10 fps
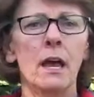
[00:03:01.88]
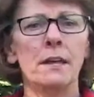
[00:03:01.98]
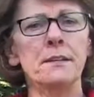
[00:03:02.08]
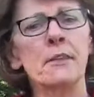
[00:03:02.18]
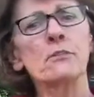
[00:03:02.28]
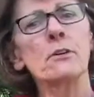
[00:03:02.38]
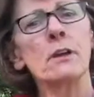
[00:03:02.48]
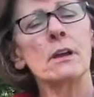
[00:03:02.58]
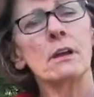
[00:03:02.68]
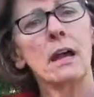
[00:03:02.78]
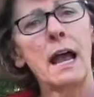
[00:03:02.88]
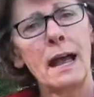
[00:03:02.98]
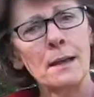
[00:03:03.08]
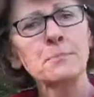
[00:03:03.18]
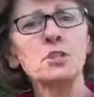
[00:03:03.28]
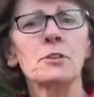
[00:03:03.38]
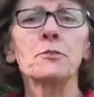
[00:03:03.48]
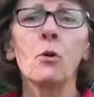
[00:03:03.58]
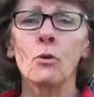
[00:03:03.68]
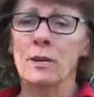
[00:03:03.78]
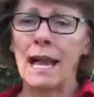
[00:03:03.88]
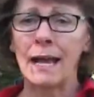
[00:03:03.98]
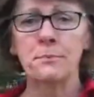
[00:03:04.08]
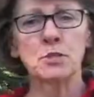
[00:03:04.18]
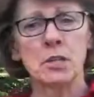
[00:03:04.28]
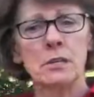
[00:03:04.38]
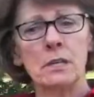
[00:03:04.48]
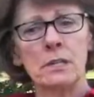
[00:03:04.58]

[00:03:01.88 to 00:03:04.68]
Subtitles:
another option, or an option